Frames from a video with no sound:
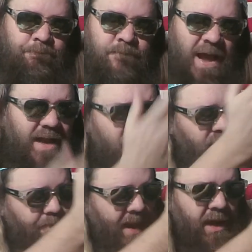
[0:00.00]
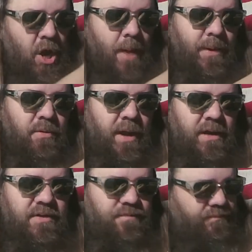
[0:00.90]
I know you're paying carbon
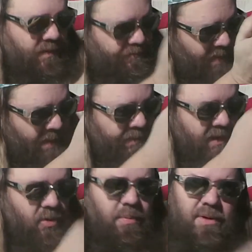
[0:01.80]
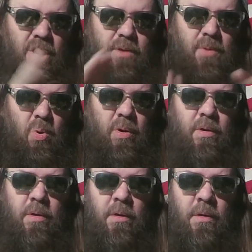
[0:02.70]
credits to pump that oil, but no more.
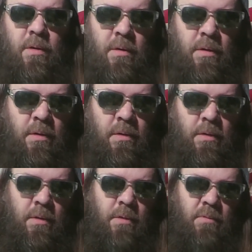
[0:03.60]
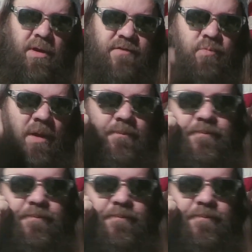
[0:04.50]
Well, guess what?